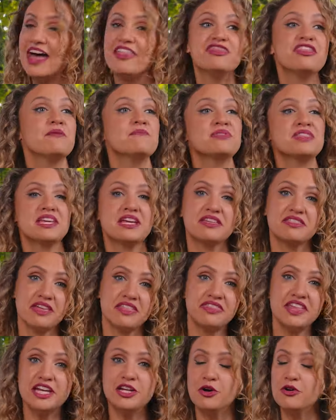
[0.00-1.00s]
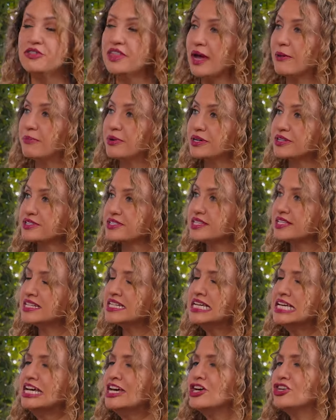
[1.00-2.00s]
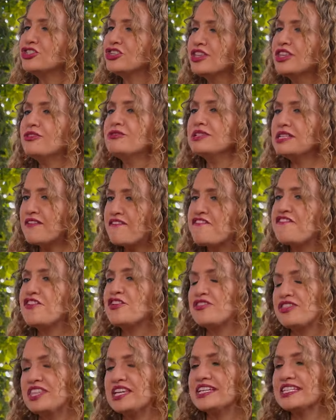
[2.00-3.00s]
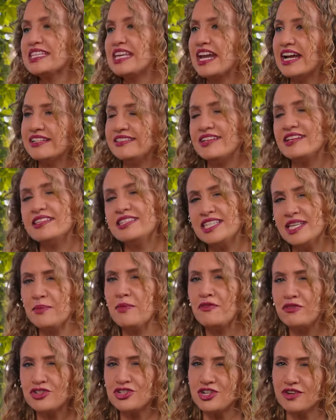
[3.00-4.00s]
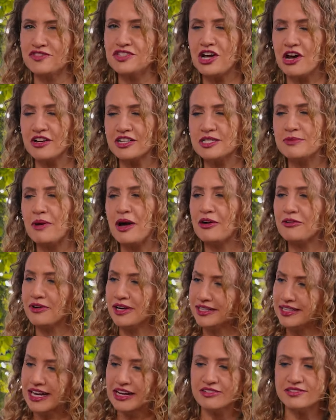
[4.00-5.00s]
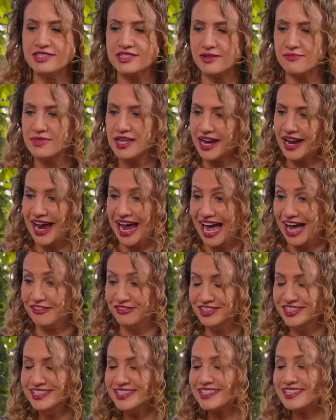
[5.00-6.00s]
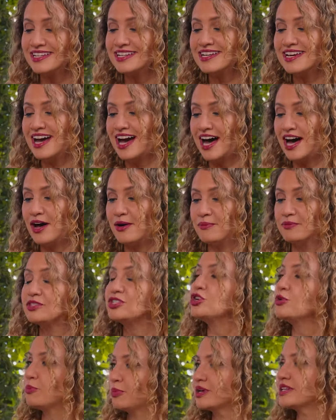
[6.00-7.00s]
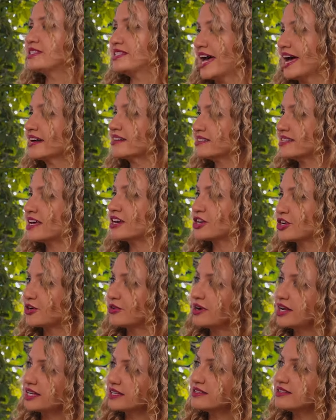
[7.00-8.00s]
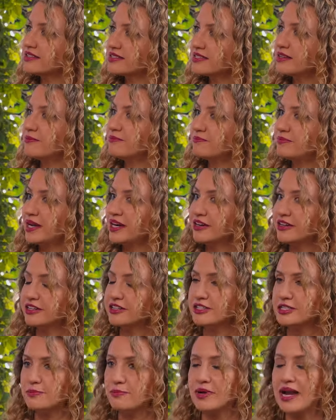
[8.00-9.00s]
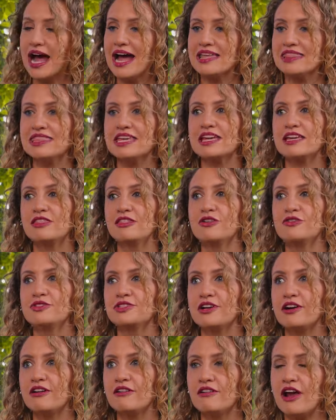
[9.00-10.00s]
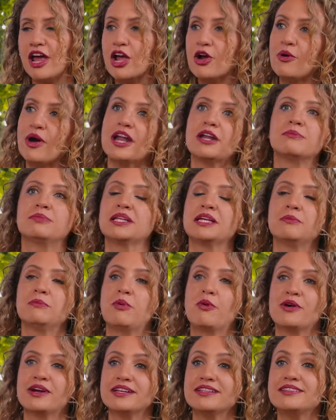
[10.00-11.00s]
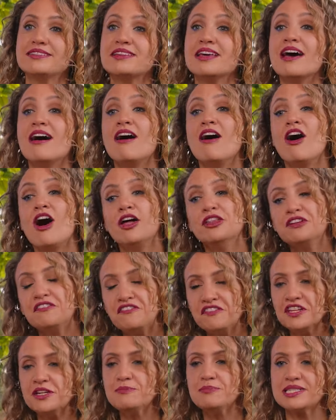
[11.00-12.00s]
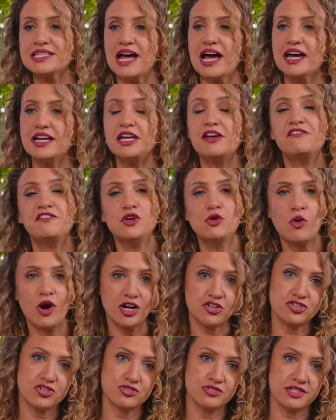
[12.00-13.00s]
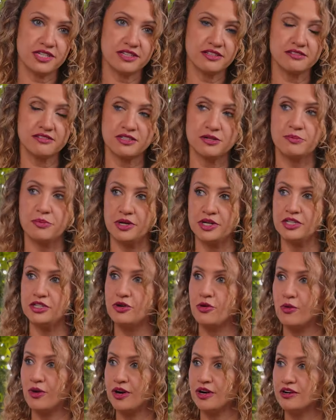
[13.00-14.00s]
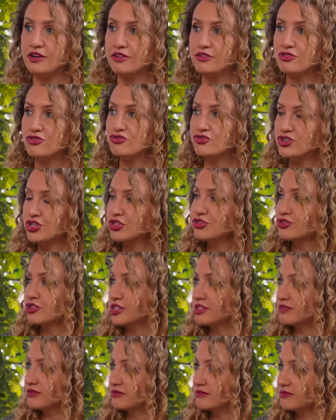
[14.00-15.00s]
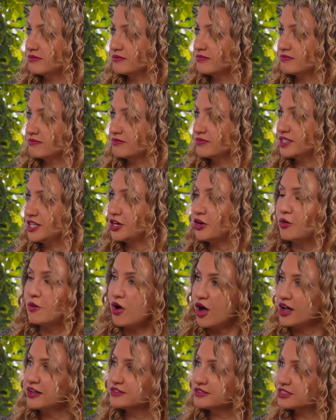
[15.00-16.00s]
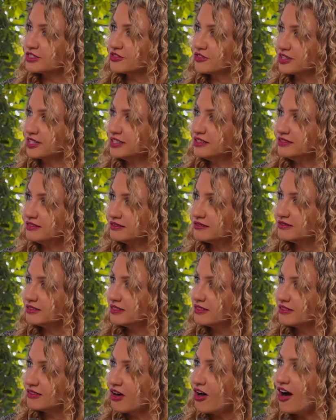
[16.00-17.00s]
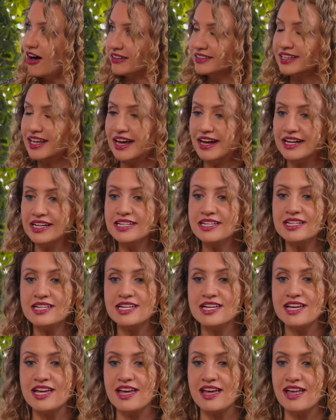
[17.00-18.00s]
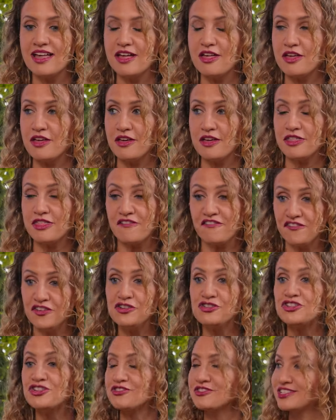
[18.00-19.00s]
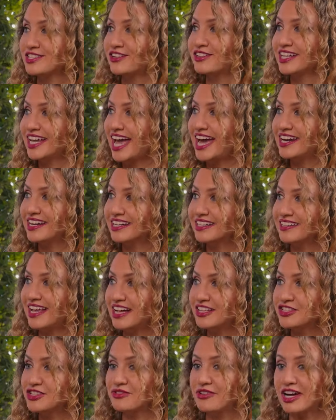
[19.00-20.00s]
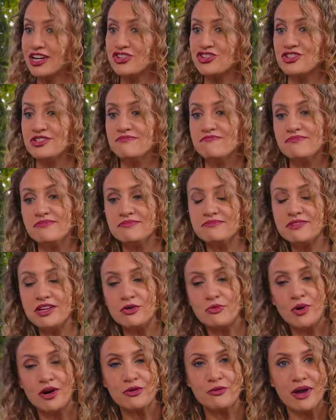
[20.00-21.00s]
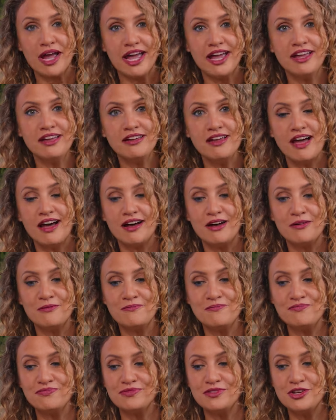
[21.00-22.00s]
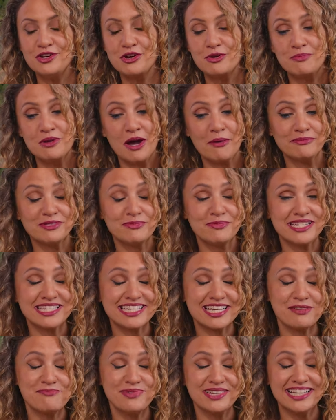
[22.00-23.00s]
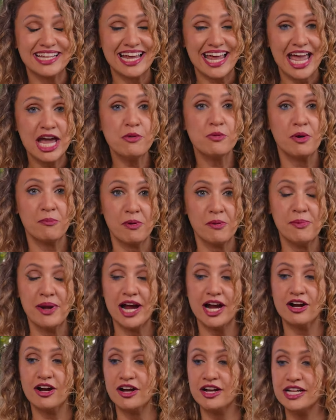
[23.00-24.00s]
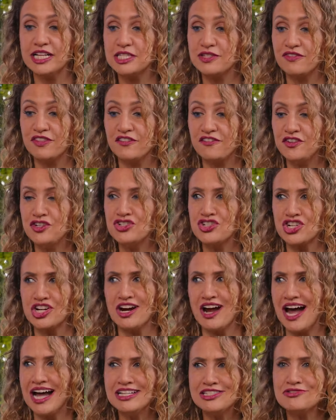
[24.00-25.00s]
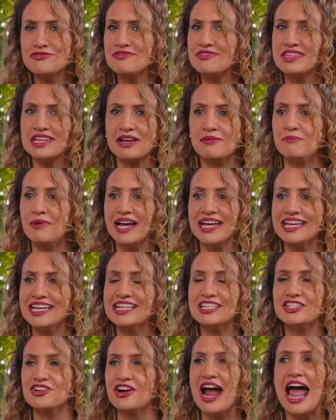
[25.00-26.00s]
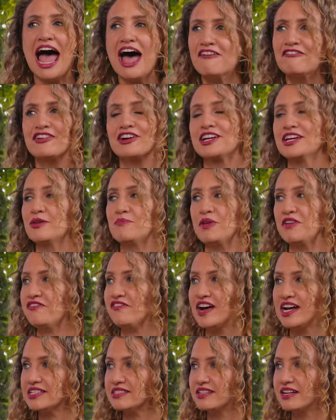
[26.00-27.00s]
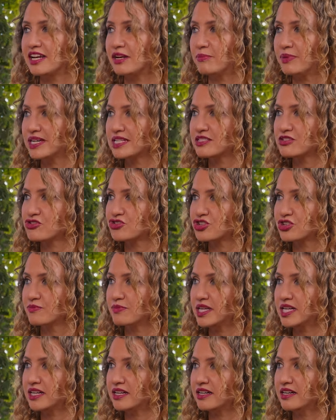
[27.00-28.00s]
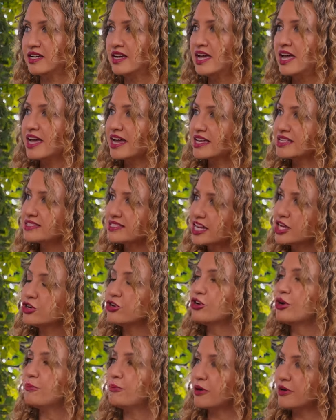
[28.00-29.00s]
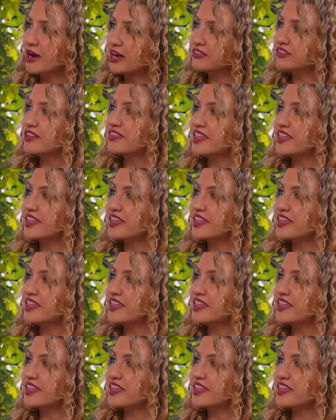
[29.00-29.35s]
and then yeah. think that they know that person. Yeah. So there was a few things that I did, some of which I've talked about right now and some that I haven't, um, to protect and create some barriers. But I think those are incredibly important. On the flip side, if you are choosing to put your children, you know, on screen, online, the future is only heading in that direction in one way. Um, you could be optimistic and be like, hey, we're preparing our kids for the future. I don't mm-hmm. think my kids are ever going to be fascinated by social media because they grew up around